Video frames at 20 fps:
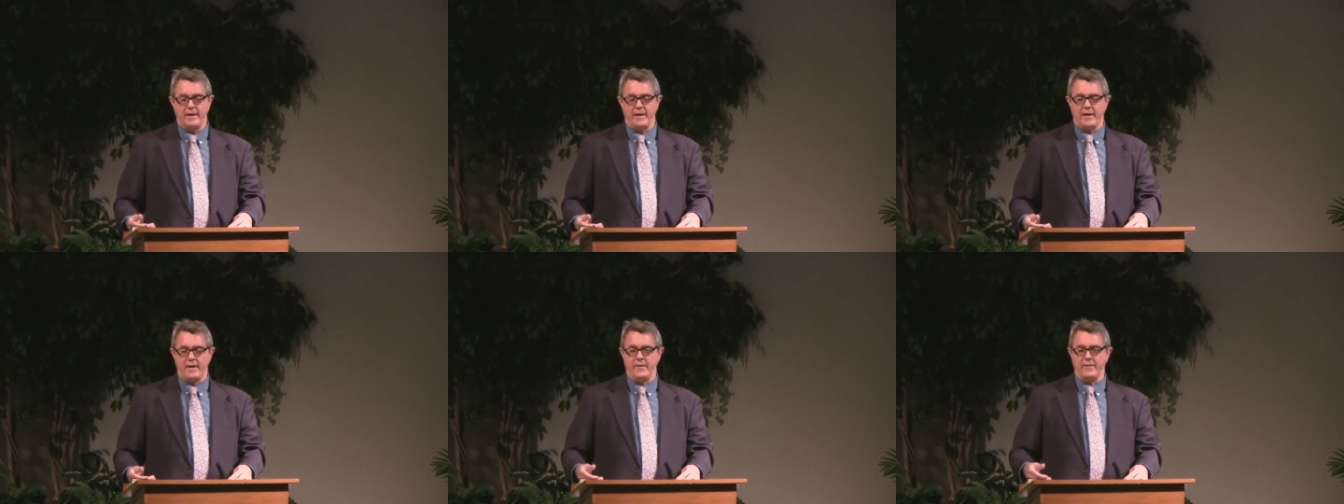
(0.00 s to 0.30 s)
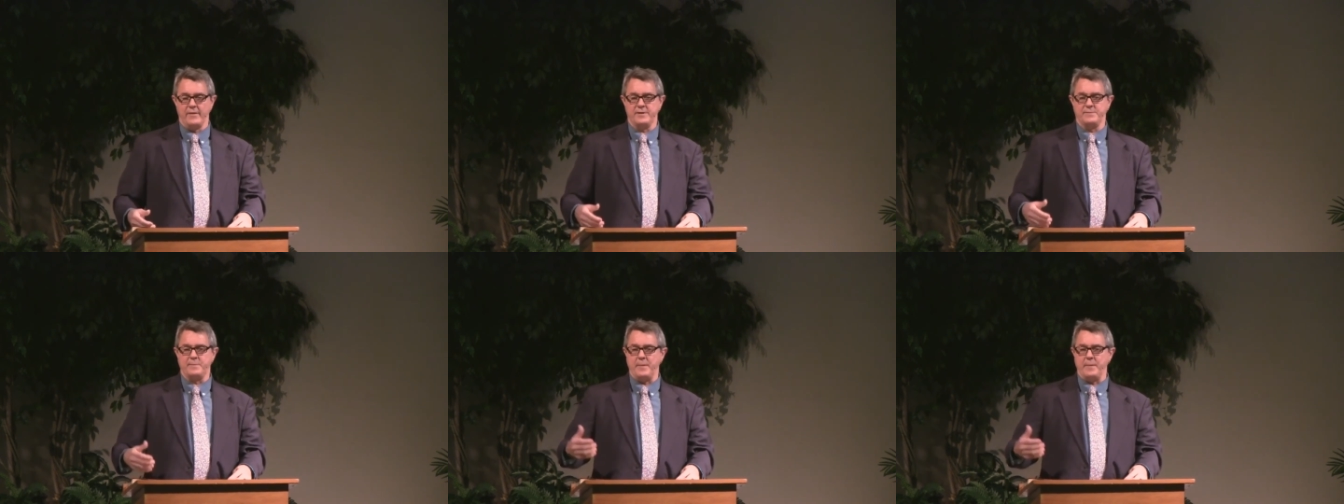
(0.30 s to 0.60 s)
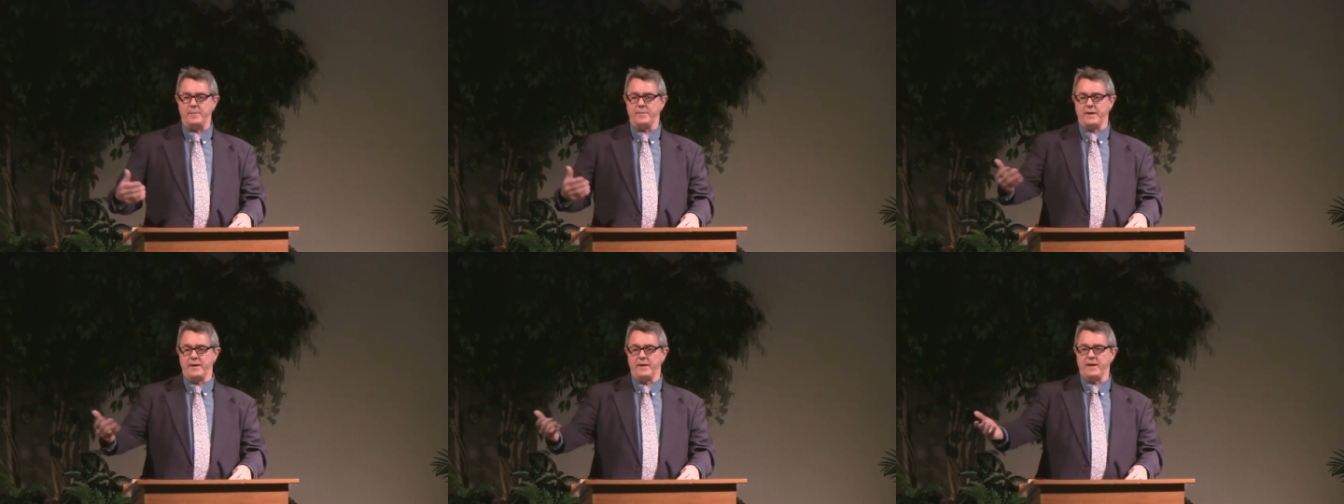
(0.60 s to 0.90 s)
all these
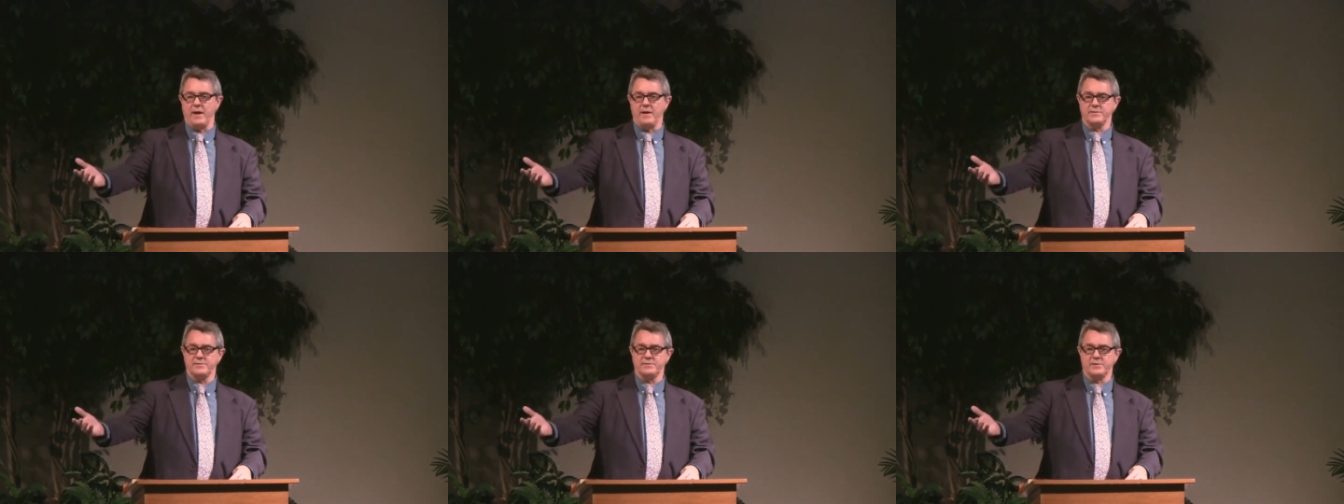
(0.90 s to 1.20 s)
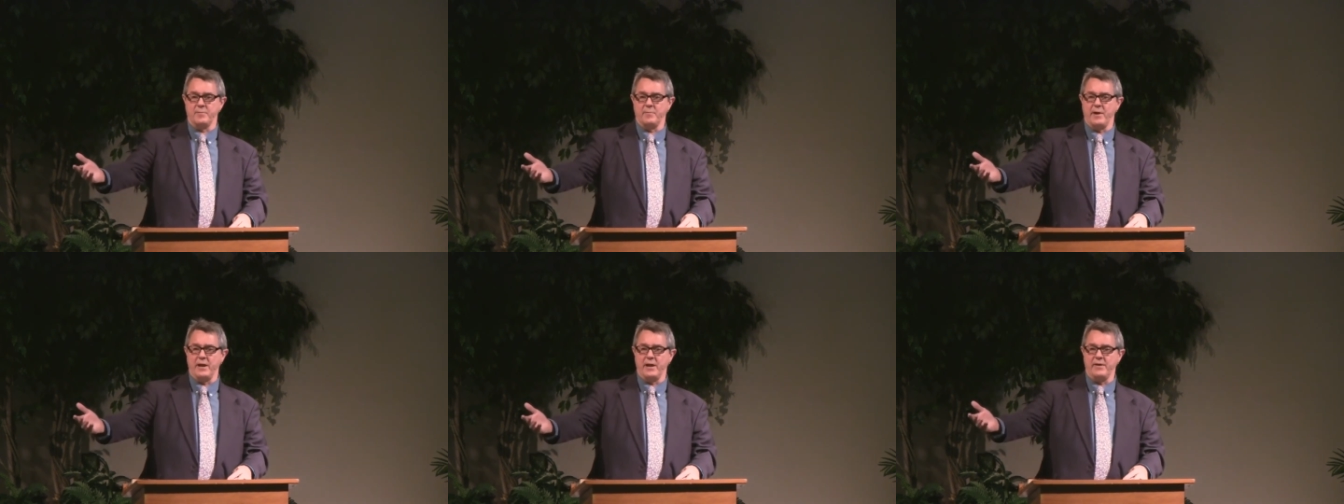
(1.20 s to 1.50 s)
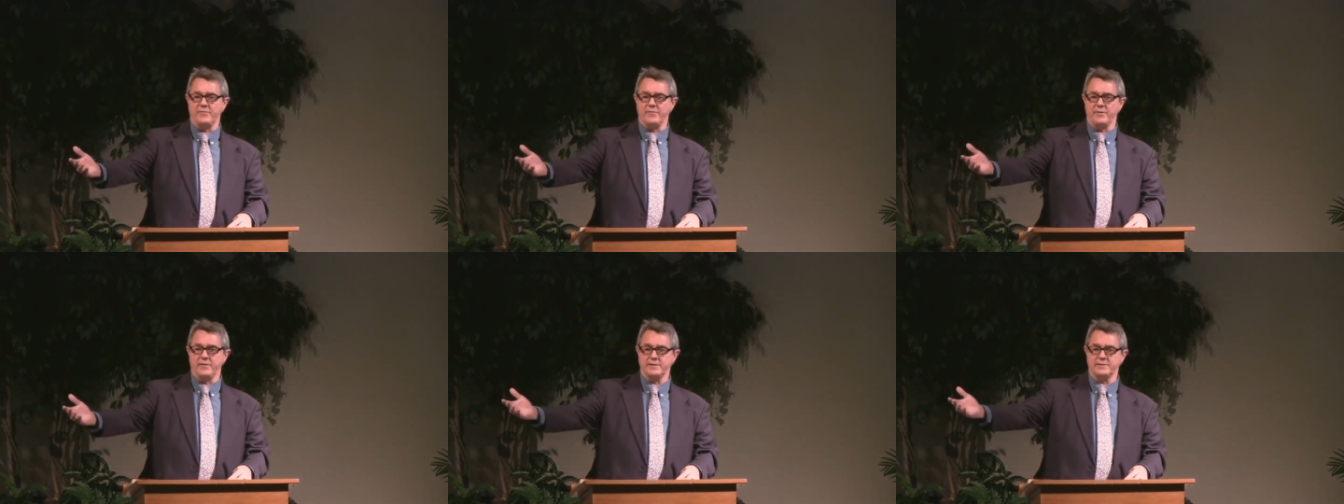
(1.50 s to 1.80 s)
people, they lost their
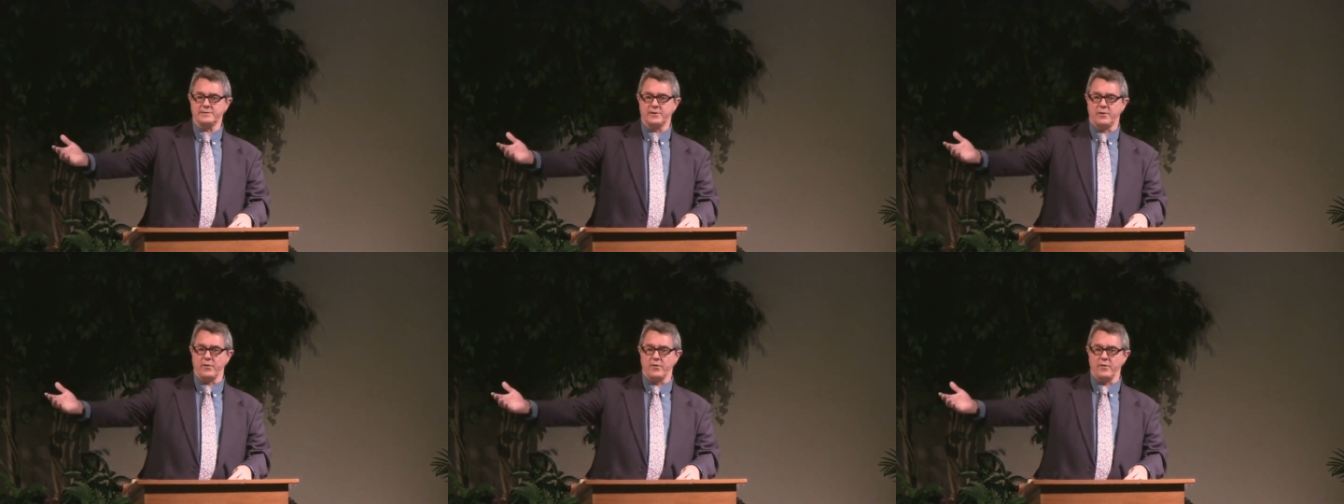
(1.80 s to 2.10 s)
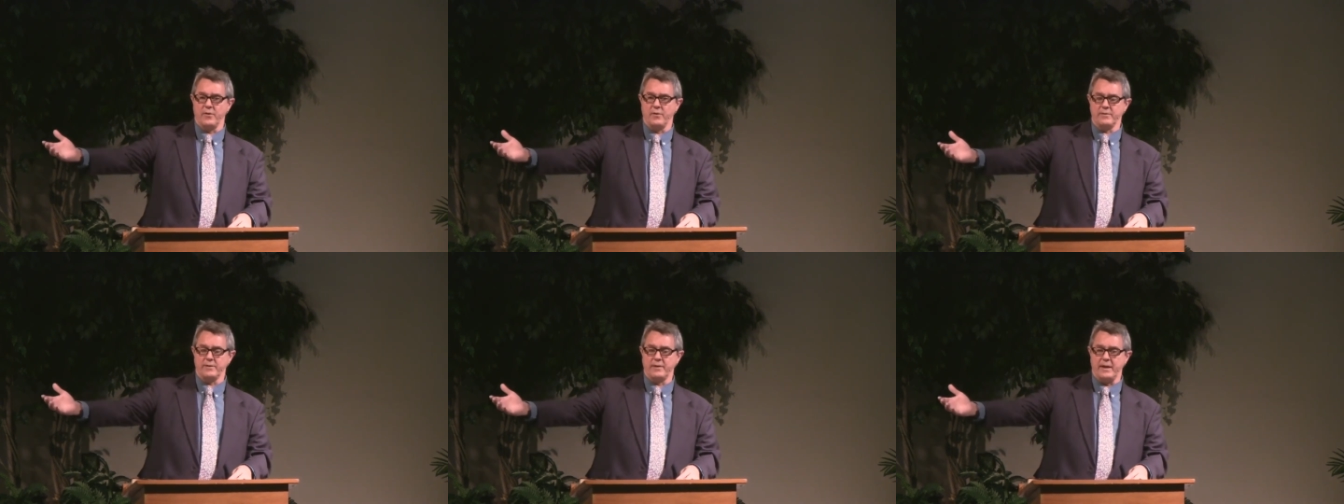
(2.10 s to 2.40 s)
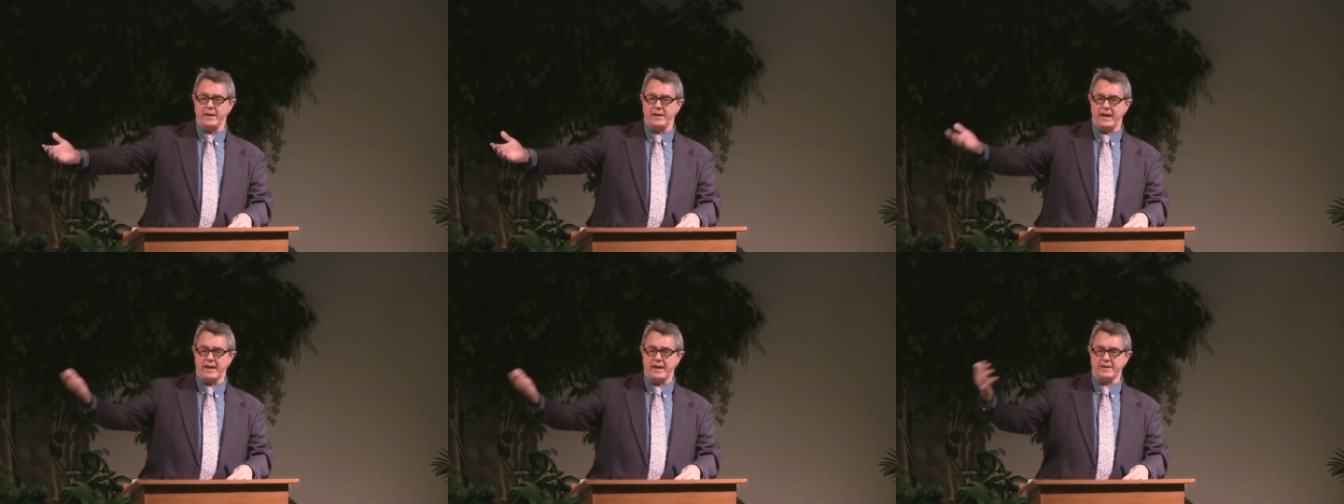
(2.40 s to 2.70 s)
money for this girl
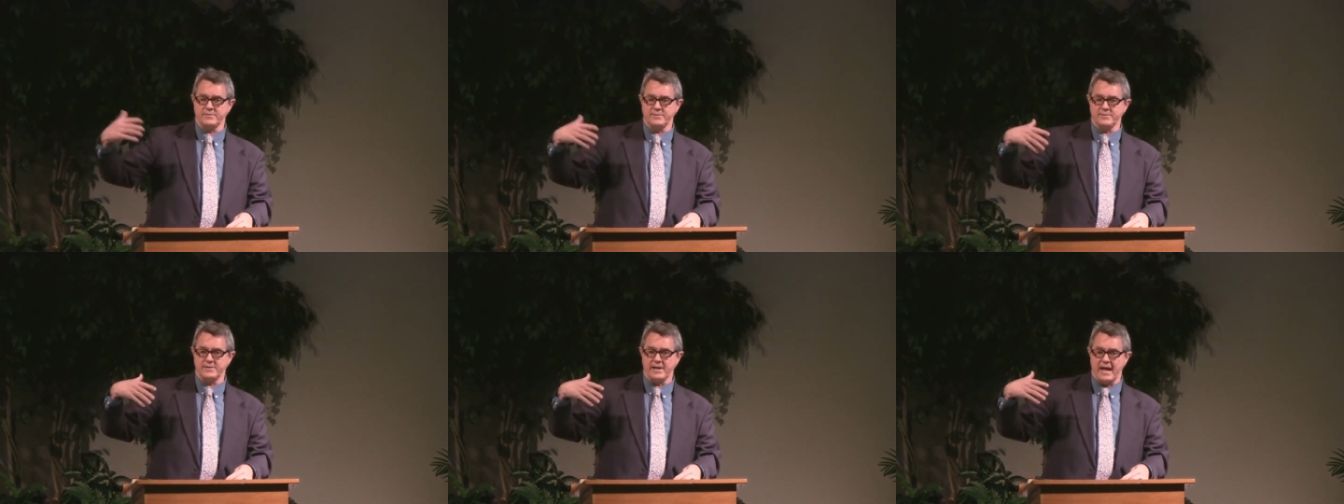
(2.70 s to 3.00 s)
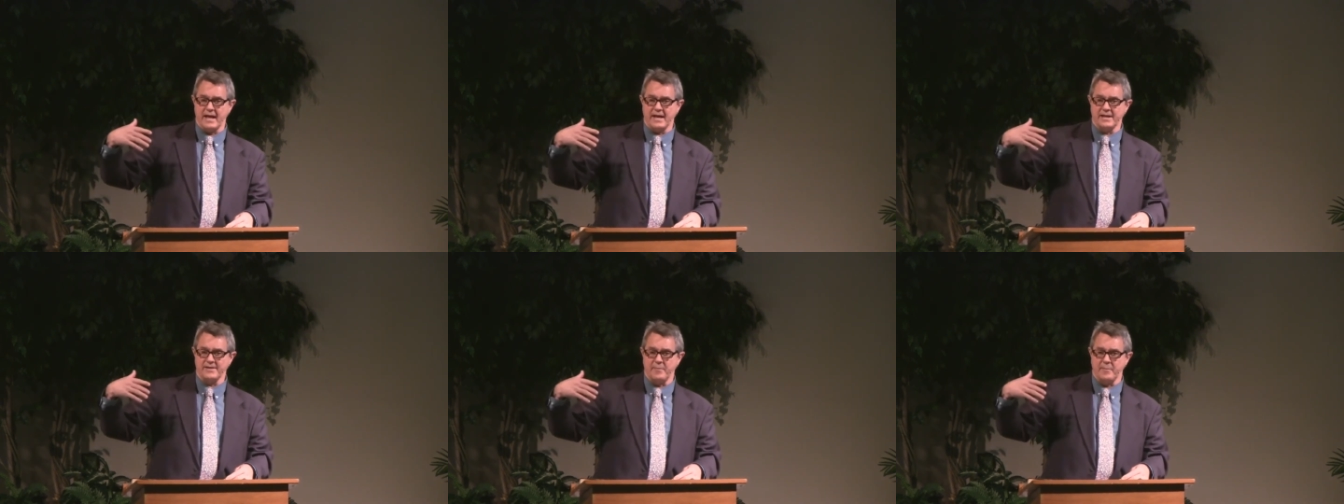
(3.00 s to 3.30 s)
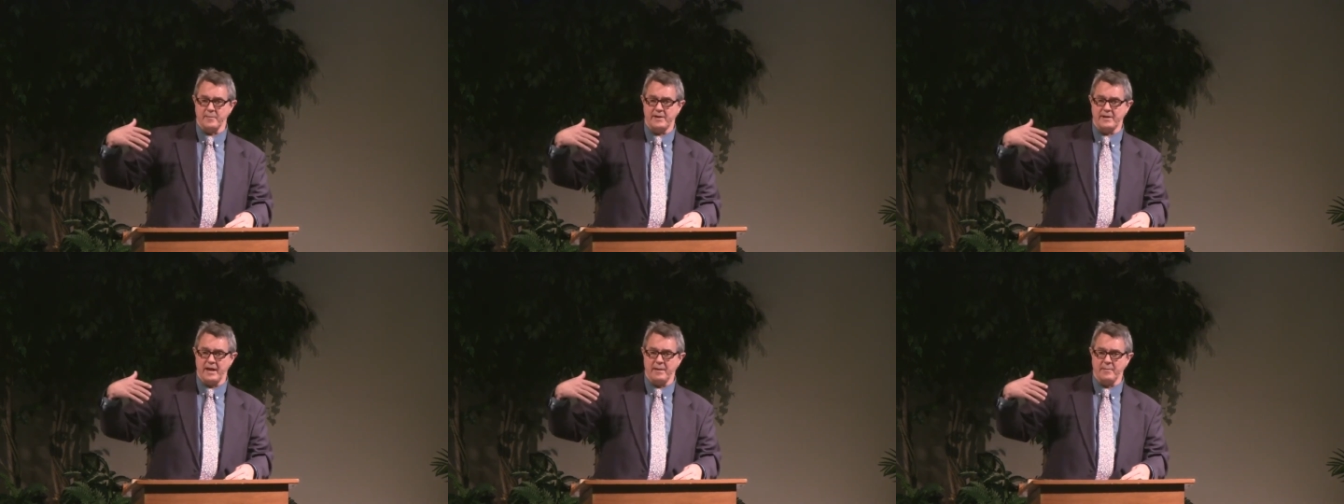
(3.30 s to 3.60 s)
getting exorcised
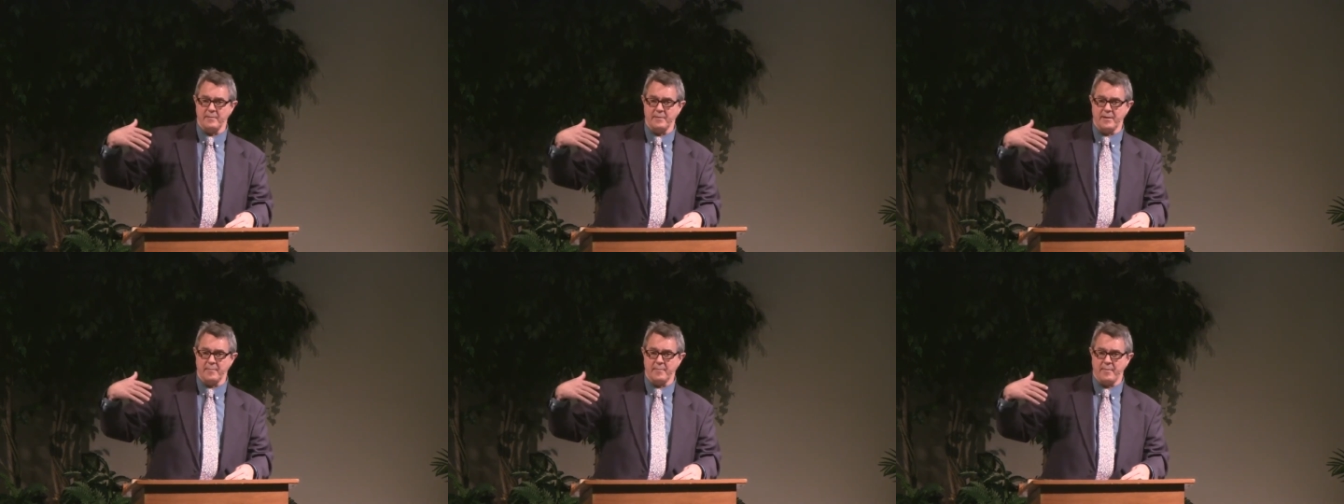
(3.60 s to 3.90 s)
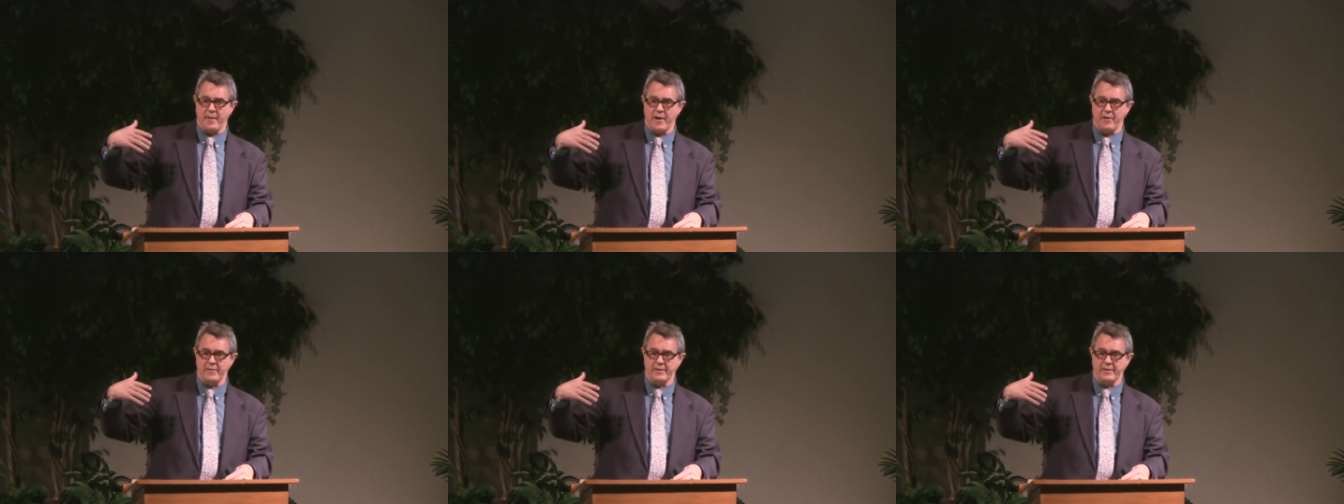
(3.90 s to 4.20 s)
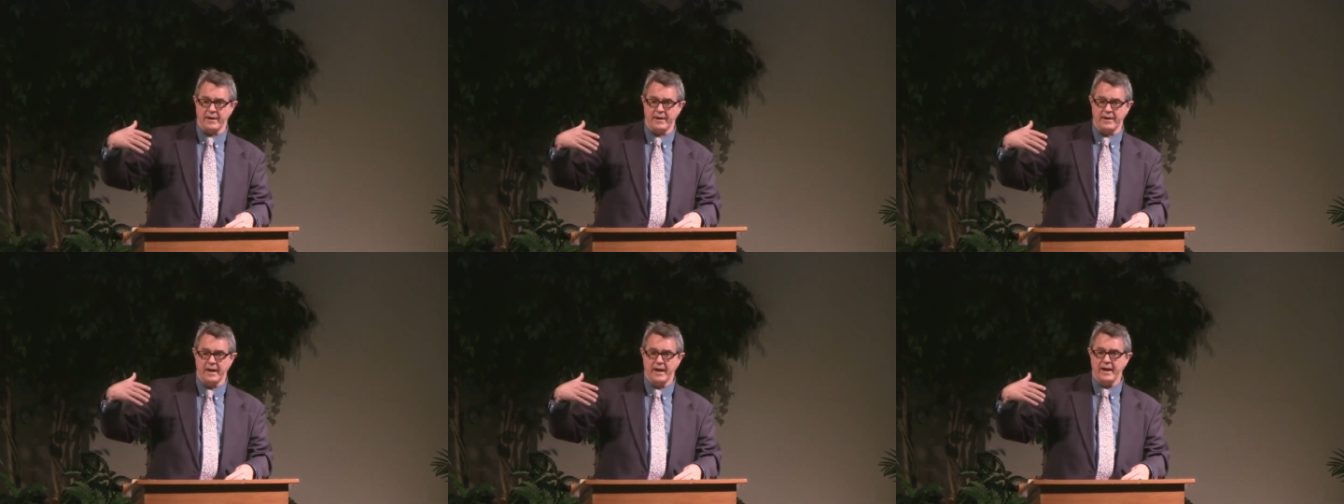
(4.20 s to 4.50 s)
from a demon that Paul
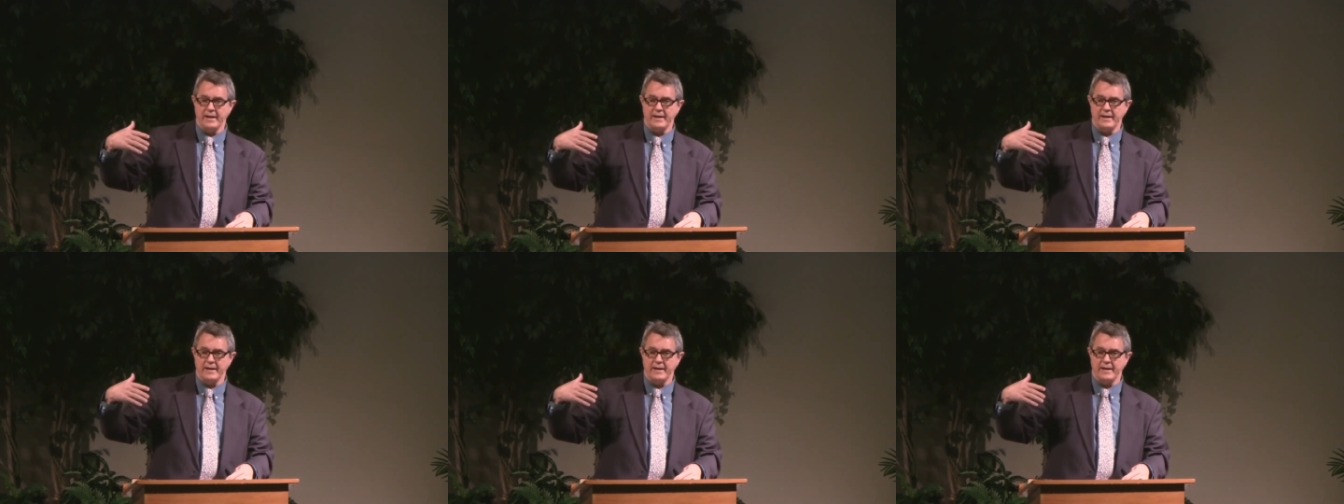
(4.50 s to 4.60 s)
did.